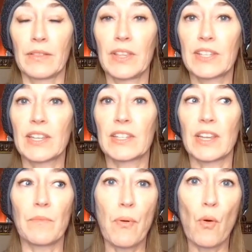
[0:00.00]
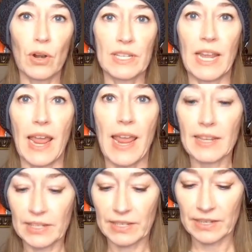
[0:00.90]
This is in poor
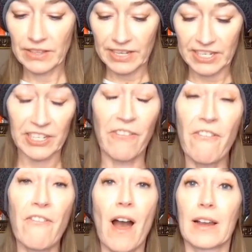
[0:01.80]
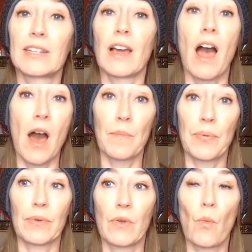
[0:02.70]
taste. This is fucked up.
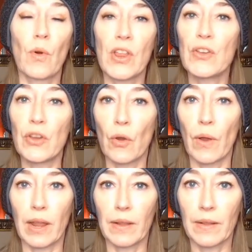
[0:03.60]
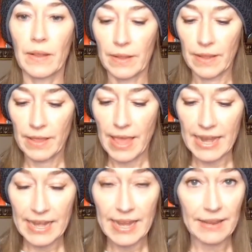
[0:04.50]
What are you doing?
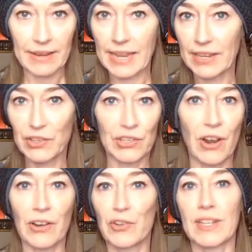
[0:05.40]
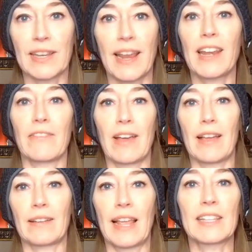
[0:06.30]
And he's just not addressing any of
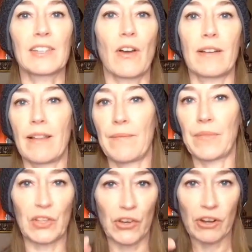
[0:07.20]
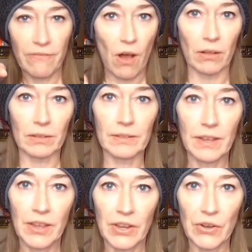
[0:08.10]
that. It's not. It's your fault.
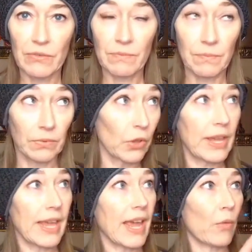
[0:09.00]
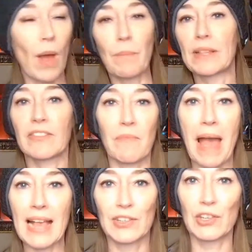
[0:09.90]
You're looking at weapons of
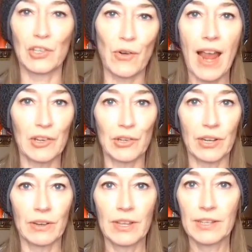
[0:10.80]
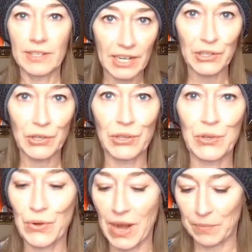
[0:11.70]
mass distraction. Stick to the
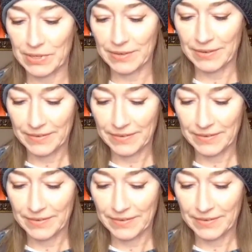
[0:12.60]
script.